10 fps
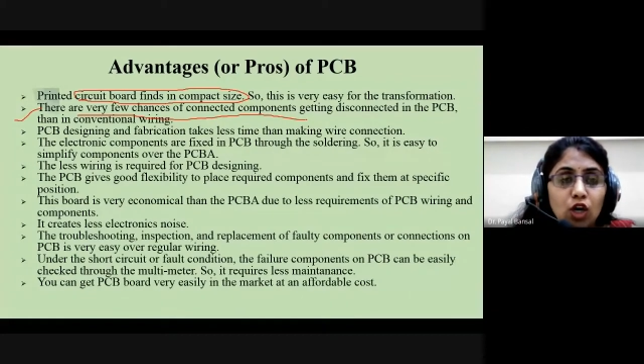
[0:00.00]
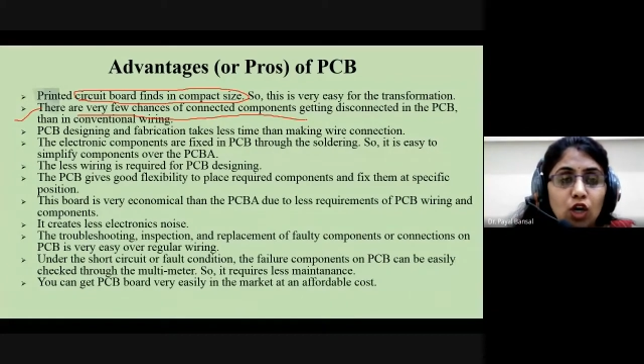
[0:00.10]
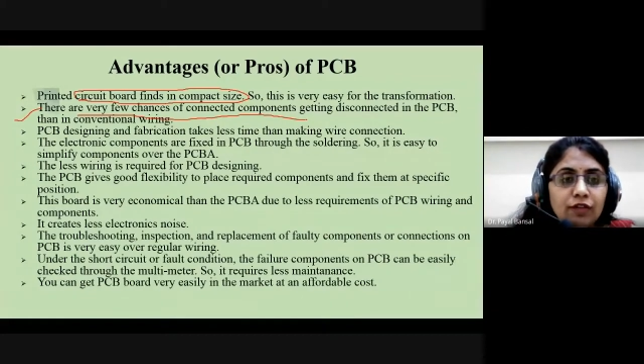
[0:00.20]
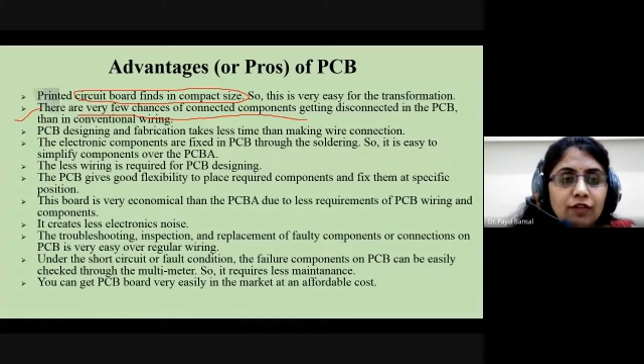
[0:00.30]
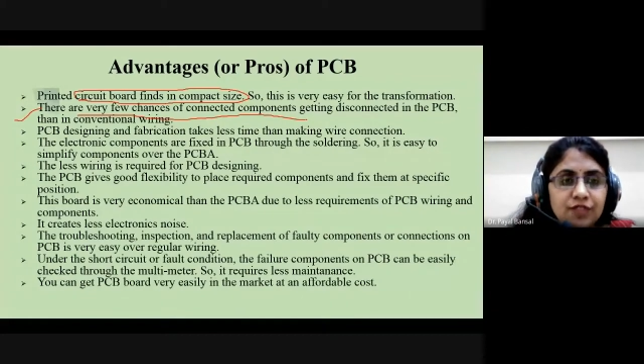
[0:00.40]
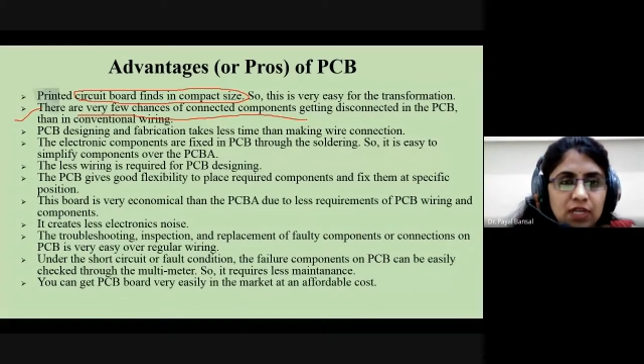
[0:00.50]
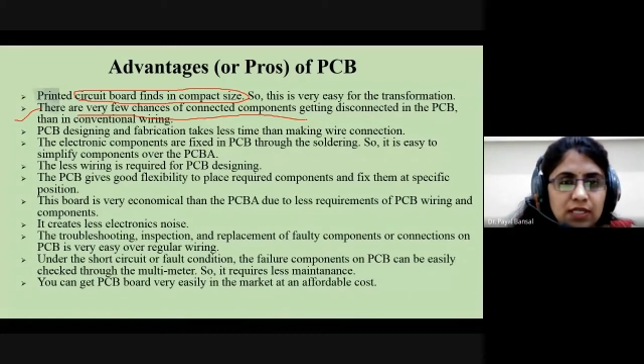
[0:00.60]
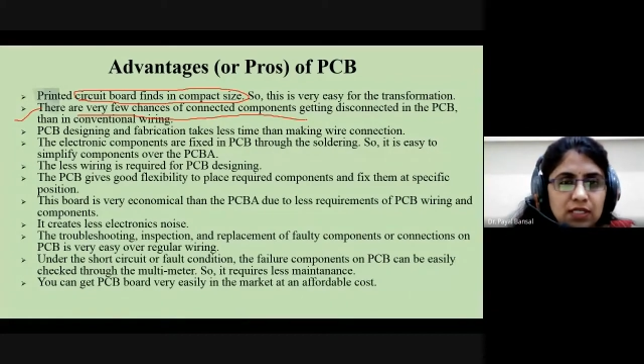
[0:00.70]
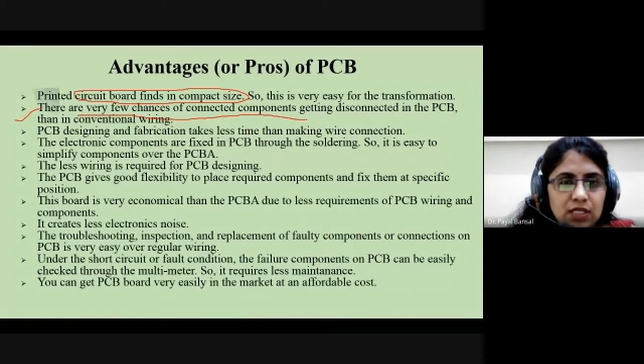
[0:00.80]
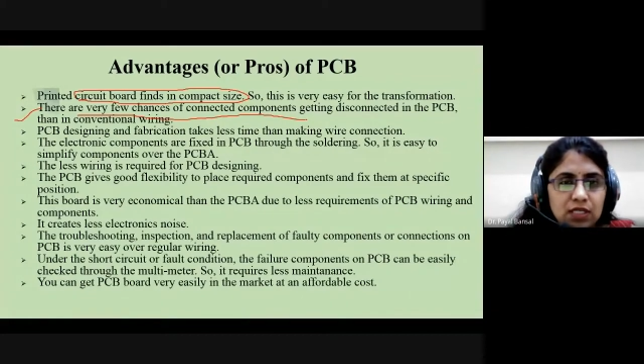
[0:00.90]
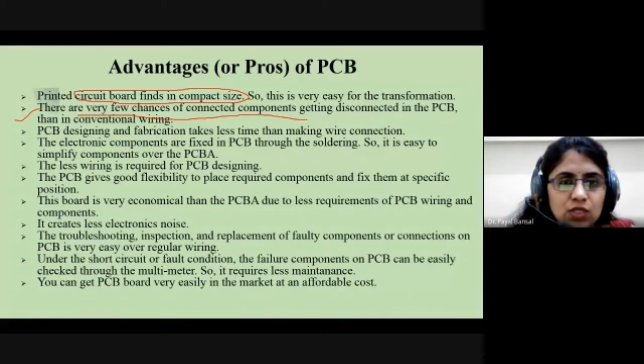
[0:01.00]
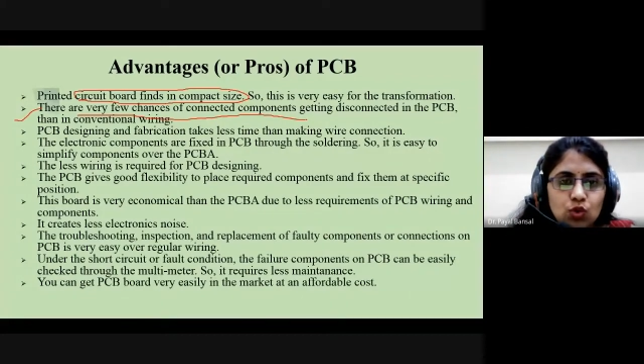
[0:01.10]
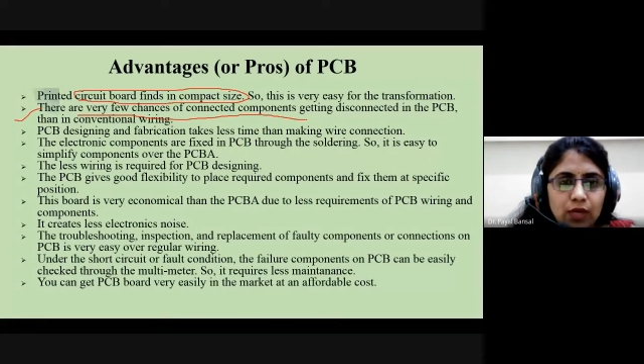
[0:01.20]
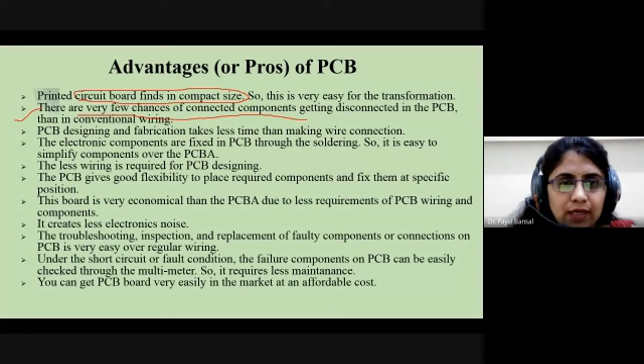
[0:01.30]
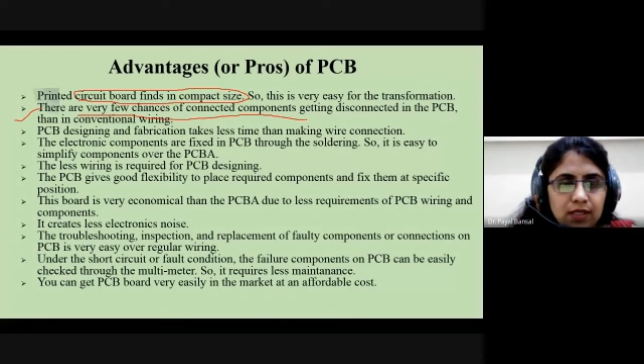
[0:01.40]
of chances to
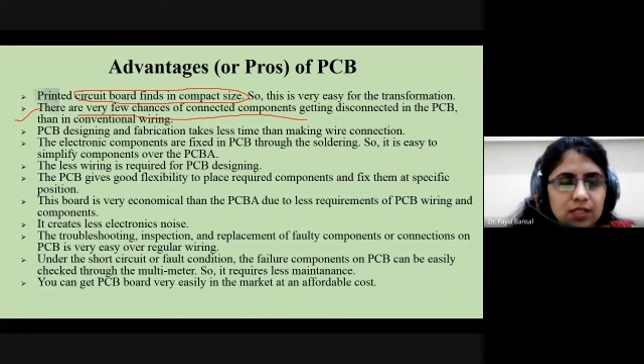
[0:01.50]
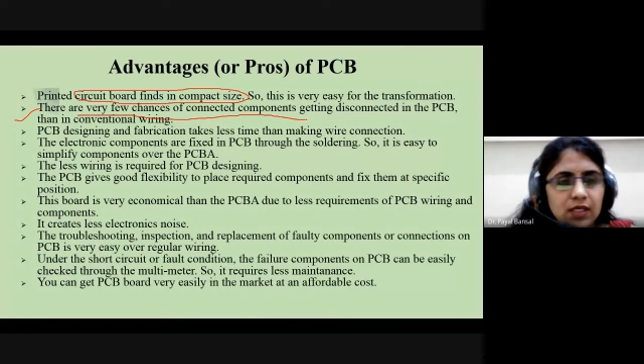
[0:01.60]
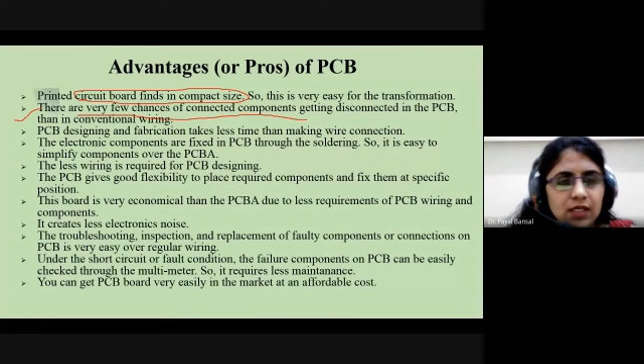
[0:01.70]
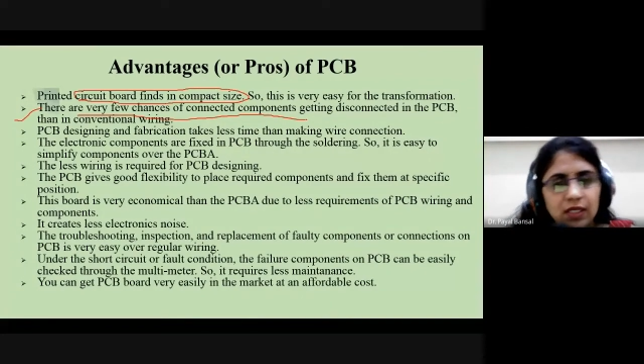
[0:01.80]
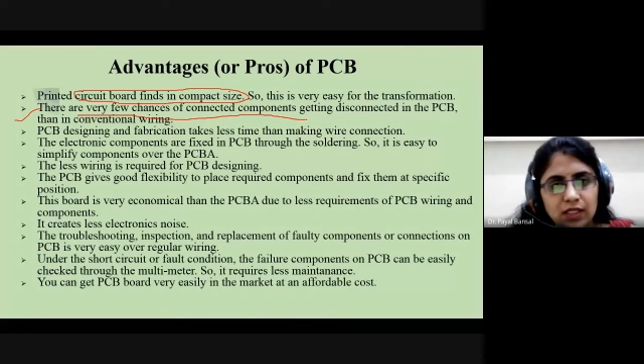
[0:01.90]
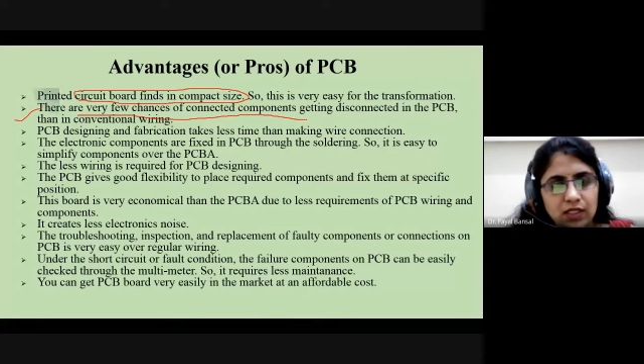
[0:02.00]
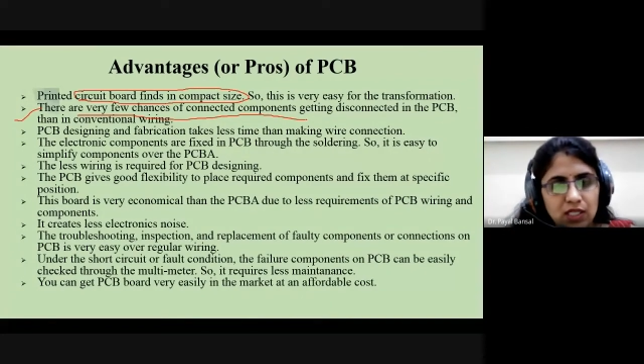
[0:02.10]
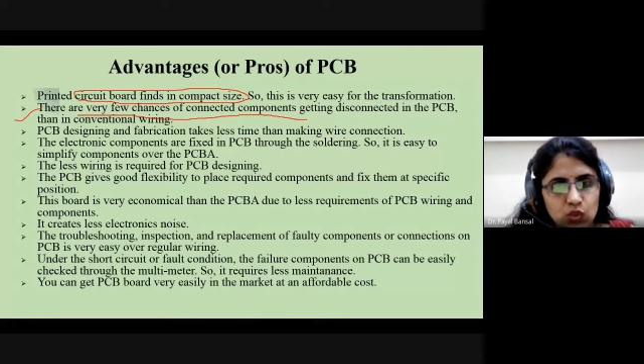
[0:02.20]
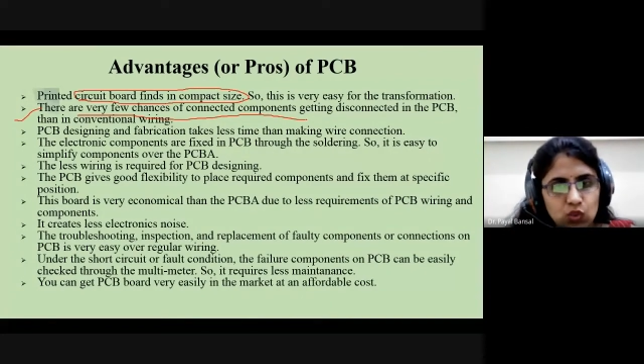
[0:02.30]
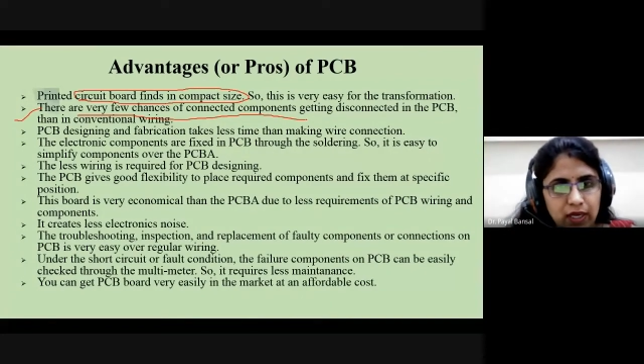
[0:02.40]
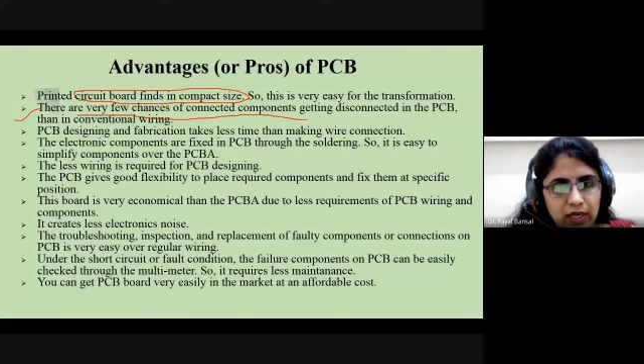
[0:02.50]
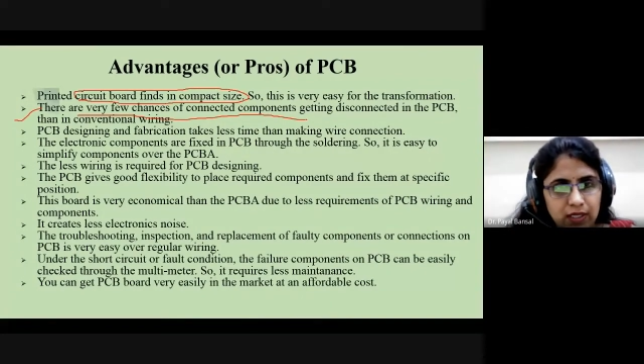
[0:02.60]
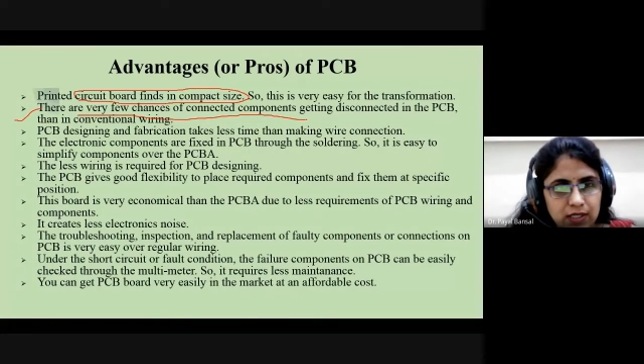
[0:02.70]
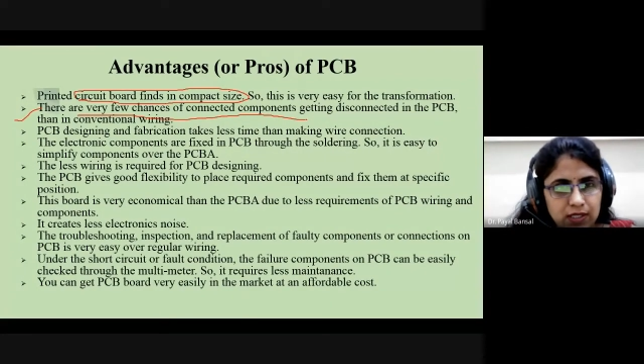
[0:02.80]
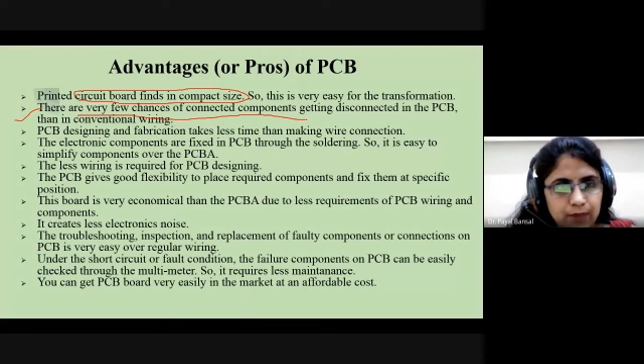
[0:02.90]
get disconnected these wires.